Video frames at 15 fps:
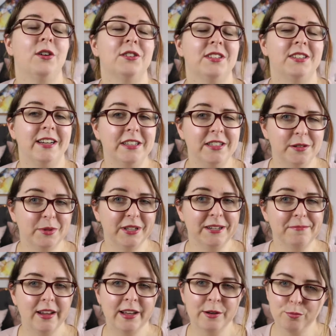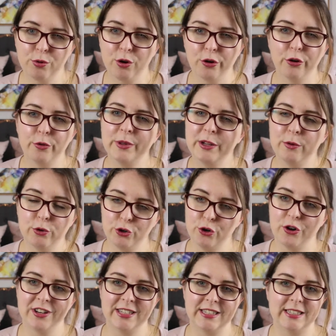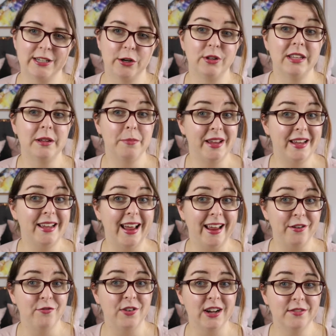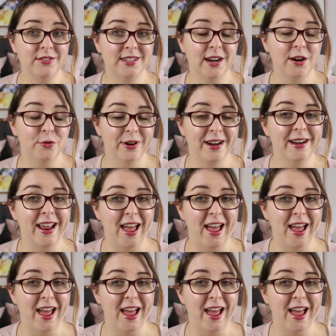Ostensibly, it probably would not necessarily be a 5-star read.